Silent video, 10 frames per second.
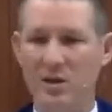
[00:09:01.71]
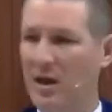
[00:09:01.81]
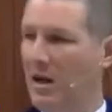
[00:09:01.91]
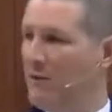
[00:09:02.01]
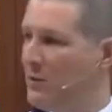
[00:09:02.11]
the
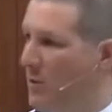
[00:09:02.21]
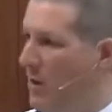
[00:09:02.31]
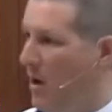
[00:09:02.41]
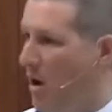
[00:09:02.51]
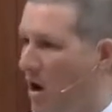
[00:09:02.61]
loves from
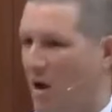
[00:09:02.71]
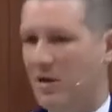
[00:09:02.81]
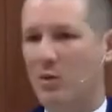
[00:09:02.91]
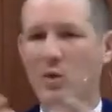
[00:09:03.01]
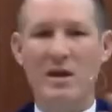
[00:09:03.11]
our
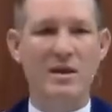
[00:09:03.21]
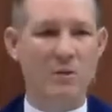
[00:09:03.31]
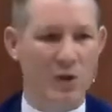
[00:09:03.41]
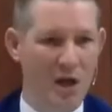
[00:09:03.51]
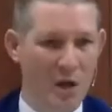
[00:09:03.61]
heart, the way
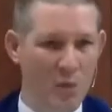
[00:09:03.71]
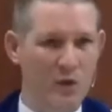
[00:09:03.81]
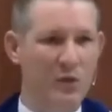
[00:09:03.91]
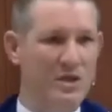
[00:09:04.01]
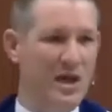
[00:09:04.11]
that we, we reach